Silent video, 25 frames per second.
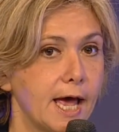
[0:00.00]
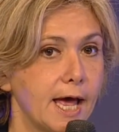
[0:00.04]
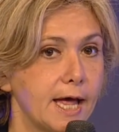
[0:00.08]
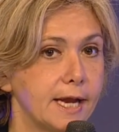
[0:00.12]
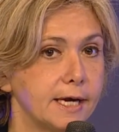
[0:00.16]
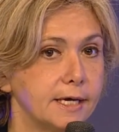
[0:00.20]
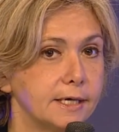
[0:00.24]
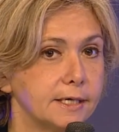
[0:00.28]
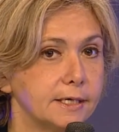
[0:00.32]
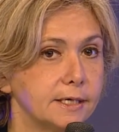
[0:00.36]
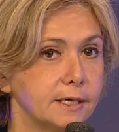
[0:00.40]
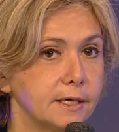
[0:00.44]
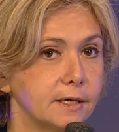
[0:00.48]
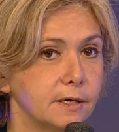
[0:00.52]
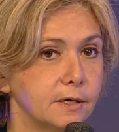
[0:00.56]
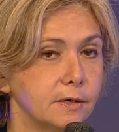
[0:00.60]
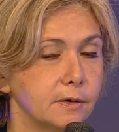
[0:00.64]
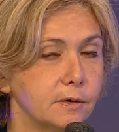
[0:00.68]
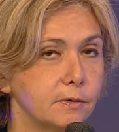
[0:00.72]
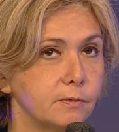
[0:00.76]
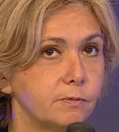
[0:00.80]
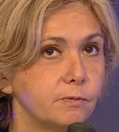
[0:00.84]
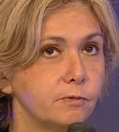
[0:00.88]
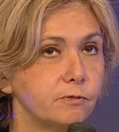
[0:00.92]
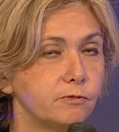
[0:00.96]
And
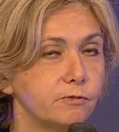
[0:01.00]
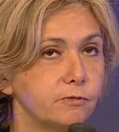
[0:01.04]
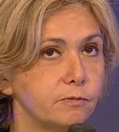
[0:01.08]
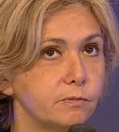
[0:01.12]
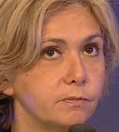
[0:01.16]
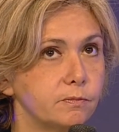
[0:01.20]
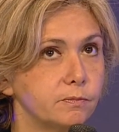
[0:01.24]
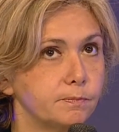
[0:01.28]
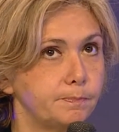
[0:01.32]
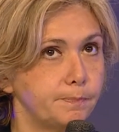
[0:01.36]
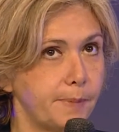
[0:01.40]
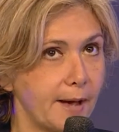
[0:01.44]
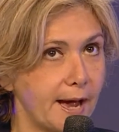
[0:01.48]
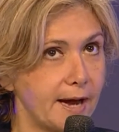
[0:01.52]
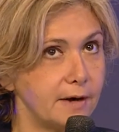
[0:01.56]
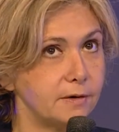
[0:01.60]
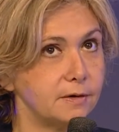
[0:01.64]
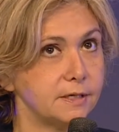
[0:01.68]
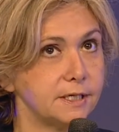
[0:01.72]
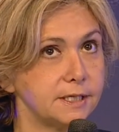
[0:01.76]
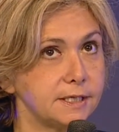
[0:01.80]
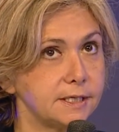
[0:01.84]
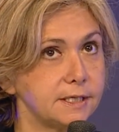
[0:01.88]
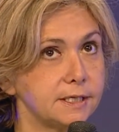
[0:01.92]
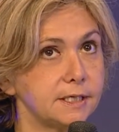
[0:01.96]

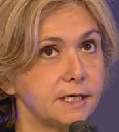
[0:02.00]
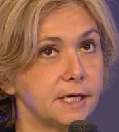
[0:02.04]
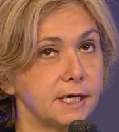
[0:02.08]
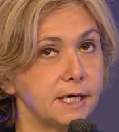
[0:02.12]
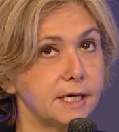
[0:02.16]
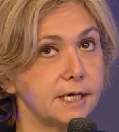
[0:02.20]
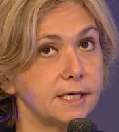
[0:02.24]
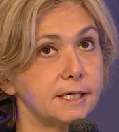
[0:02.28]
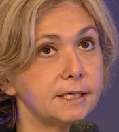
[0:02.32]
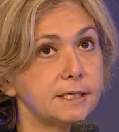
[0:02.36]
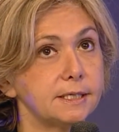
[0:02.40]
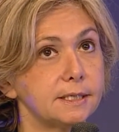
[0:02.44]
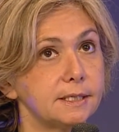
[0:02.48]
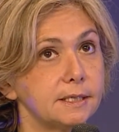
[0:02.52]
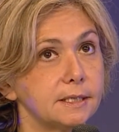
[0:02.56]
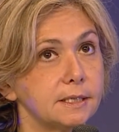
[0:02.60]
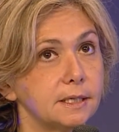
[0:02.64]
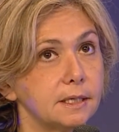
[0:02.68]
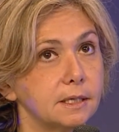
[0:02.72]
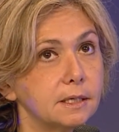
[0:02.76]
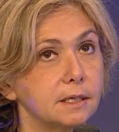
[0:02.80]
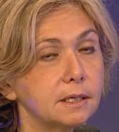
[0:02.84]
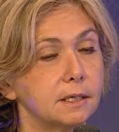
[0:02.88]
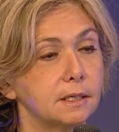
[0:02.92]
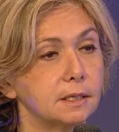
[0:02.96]
Paris
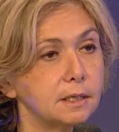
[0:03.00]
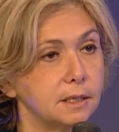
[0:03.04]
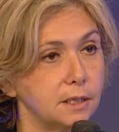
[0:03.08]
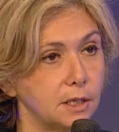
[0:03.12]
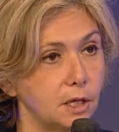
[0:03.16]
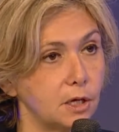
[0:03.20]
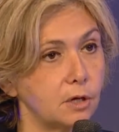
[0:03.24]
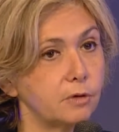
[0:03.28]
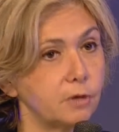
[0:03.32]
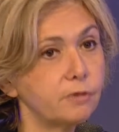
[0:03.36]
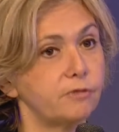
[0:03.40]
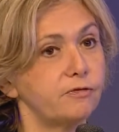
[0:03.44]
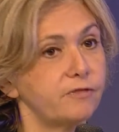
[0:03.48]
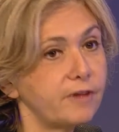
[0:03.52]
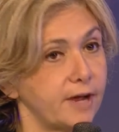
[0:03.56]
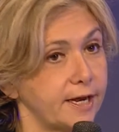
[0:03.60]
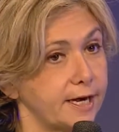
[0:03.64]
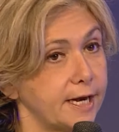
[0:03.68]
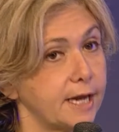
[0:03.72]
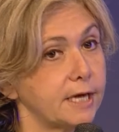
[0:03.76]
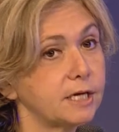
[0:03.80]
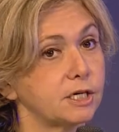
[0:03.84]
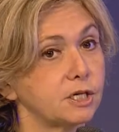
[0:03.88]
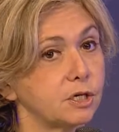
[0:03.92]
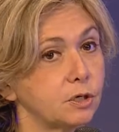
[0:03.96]
is the
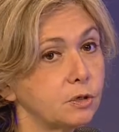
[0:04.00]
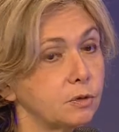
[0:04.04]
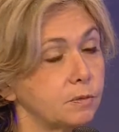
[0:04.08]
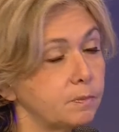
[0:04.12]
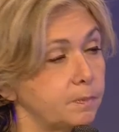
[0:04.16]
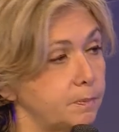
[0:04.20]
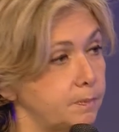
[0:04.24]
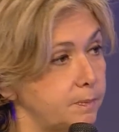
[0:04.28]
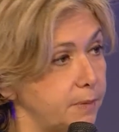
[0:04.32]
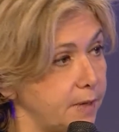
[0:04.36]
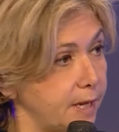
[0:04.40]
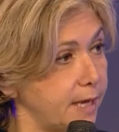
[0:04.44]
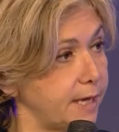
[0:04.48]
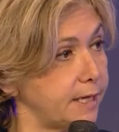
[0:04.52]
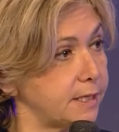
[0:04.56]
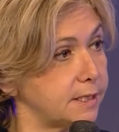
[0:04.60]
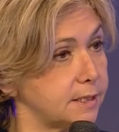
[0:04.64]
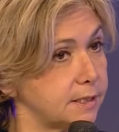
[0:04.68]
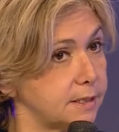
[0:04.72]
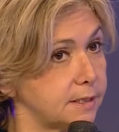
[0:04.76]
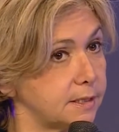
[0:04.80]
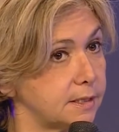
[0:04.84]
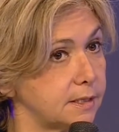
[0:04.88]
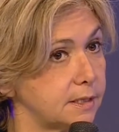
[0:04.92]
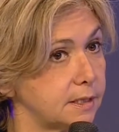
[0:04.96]
financial
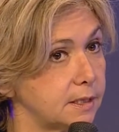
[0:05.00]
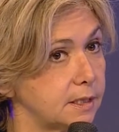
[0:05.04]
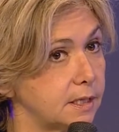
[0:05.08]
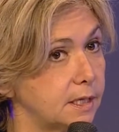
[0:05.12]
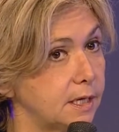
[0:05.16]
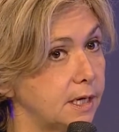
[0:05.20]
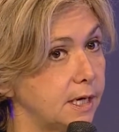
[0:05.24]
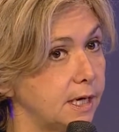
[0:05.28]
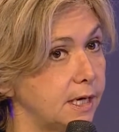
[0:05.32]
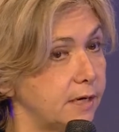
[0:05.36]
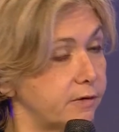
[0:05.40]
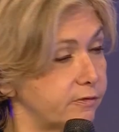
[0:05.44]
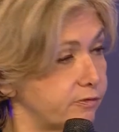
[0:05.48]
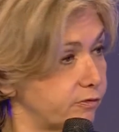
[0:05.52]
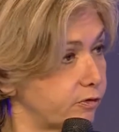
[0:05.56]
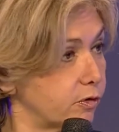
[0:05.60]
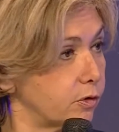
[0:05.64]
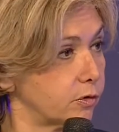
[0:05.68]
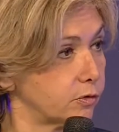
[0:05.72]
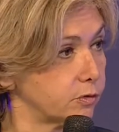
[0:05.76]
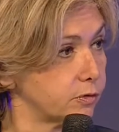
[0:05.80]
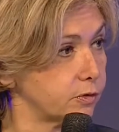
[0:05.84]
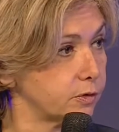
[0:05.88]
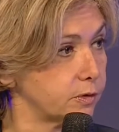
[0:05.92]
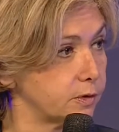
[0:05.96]
place in
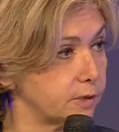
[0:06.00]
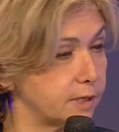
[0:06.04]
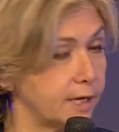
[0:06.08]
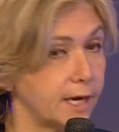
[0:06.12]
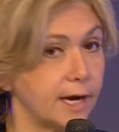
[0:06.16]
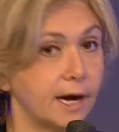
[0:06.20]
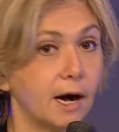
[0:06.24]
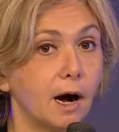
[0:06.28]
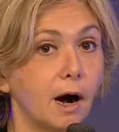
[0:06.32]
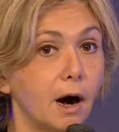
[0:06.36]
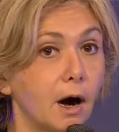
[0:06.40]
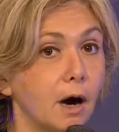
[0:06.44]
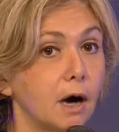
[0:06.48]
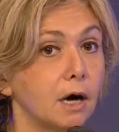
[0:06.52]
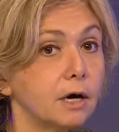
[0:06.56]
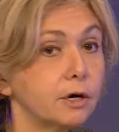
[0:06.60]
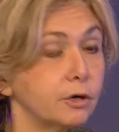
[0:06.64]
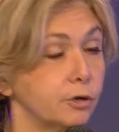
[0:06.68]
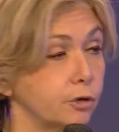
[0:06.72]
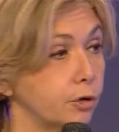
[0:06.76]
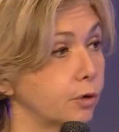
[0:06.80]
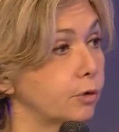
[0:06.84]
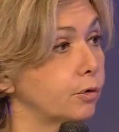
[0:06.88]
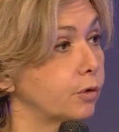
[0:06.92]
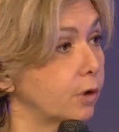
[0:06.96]
France. There
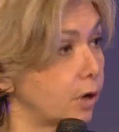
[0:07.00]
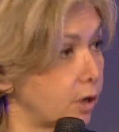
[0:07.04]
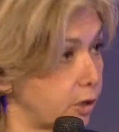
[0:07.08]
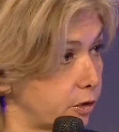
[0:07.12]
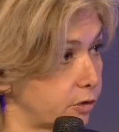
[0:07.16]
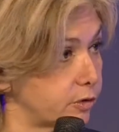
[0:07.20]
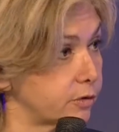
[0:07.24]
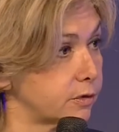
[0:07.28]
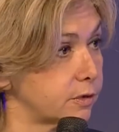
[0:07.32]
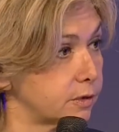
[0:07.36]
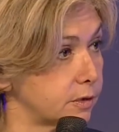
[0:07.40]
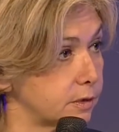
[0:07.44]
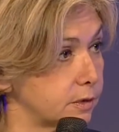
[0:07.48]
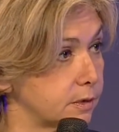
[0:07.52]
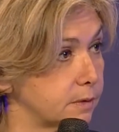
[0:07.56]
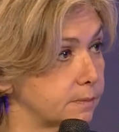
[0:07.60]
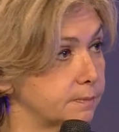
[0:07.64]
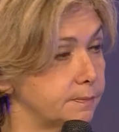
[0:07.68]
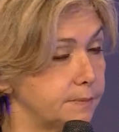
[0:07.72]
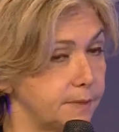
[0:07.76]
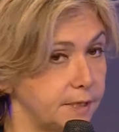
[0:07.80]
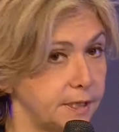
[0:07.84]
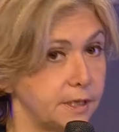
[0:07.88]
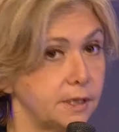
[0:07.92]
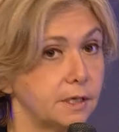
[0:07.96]
are no other
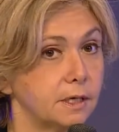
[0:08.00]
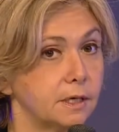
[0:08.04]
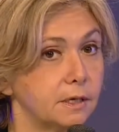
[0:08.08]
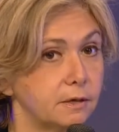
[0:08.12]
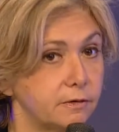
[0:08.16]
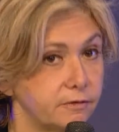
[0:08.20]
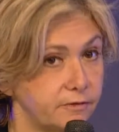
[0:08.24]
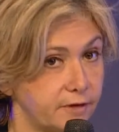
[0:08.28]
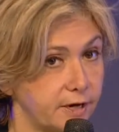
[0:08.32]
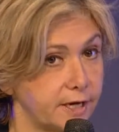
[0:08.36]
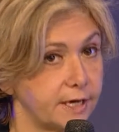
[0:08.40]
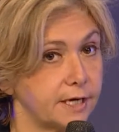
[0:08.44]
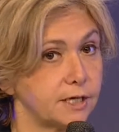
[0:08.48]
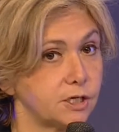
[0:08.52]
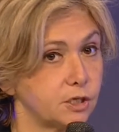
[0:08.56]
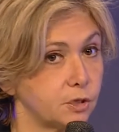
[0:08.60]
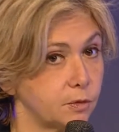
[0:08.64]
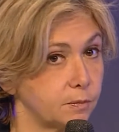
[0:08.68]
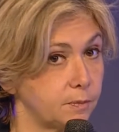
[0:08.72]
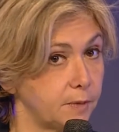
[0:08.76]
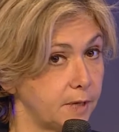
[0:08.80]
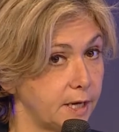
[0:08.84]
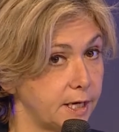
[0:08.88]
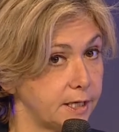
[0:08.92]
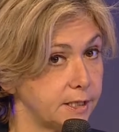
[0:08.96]
big
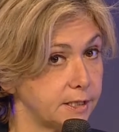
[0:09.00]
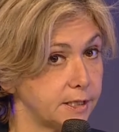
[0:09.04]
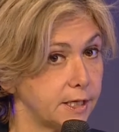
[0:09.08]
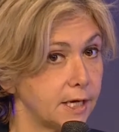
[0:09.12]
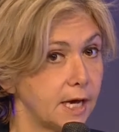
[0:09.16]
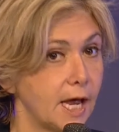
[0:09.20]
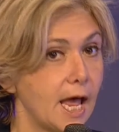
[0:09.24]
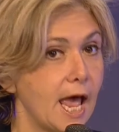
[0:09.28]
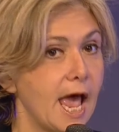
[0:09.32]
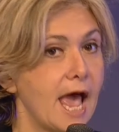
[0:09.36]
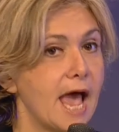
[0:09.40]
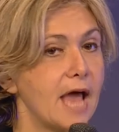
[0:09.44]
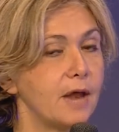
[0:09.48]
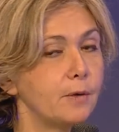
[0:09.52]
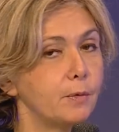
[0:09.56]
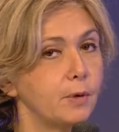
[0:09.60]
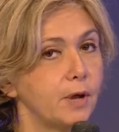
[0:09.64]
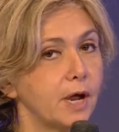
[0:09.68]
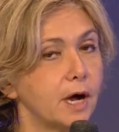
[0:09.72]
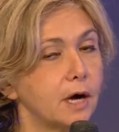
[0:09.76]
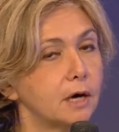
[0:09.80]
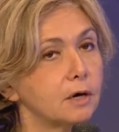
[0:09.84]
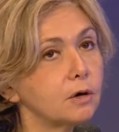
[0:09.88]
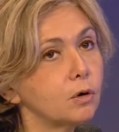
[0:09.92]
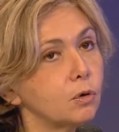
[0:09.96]
financial place. And
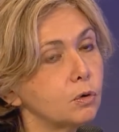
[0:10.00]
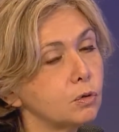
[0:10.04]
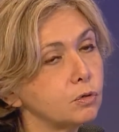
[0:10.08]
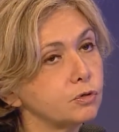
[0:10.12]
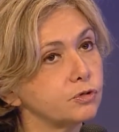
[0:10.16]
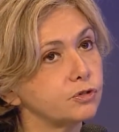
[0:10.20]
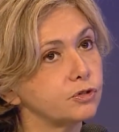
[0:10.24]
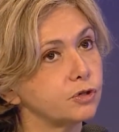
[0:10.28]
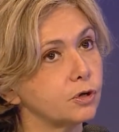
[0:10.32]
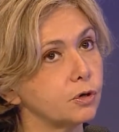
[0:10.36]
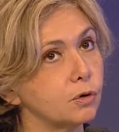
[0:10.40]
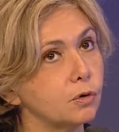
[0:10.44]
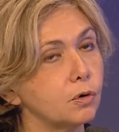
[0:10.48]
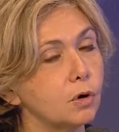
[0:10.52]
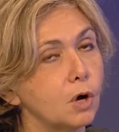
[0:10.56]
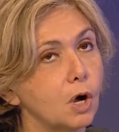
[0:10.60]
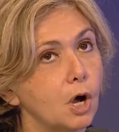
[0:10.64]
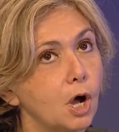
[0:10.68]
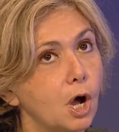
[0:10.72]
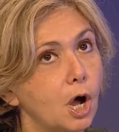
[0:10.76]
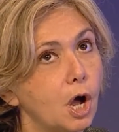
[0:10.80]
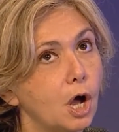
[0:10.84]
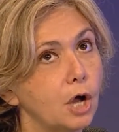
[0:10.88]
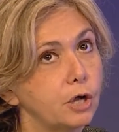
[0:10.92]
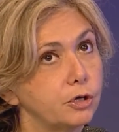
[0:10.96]
we are also
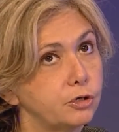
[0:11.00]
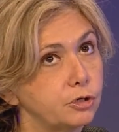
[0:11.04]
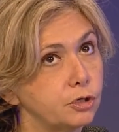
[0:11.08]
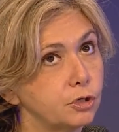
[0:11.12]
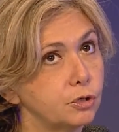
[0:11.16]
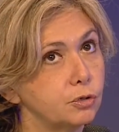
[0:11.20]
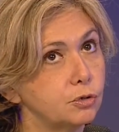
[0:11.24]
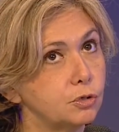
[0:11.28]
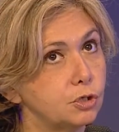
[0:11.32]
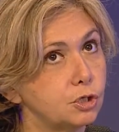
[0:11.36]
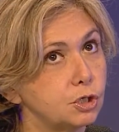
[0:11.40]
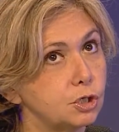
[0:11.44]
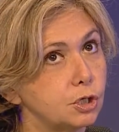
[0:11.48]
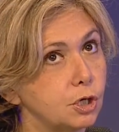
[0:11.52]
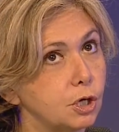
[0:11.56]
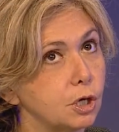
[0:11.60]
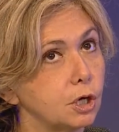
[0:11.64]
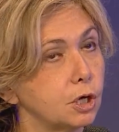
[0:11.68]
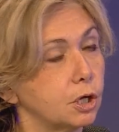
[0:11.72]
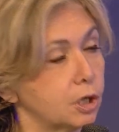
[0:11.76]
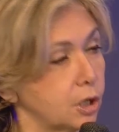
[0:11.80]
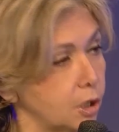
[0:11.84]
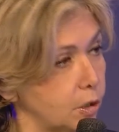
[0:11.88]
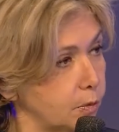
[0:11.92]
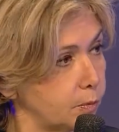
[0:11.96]
a huge
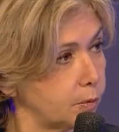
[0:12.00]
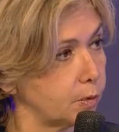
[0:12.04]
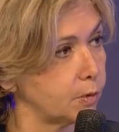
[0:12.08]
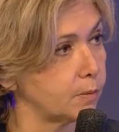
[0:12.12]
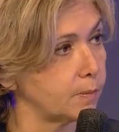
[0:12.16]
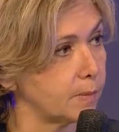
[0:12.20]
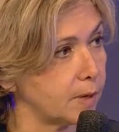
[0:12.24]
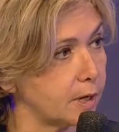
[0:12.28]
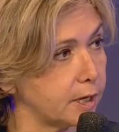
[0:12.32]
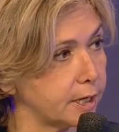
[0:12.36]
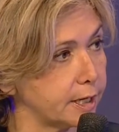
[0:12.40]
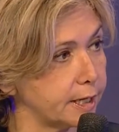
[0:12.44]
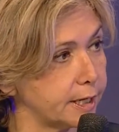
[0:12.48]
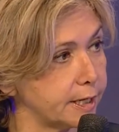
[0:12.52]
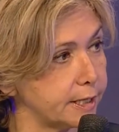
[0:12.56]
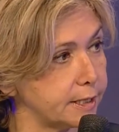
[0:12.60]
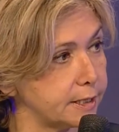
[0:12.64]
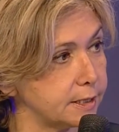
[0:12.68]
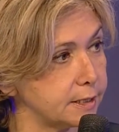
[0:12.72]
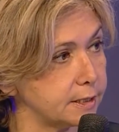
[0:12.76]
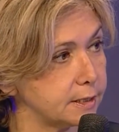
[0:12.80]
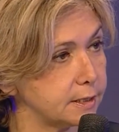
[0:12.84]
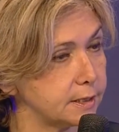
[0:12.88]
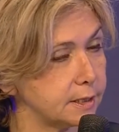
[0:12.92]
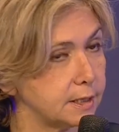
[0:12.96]
global
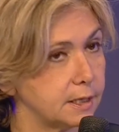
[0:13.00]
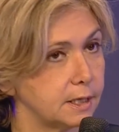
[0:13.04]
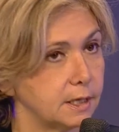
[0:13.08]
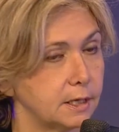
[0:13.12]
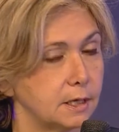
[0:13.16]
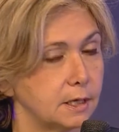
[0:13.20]
market.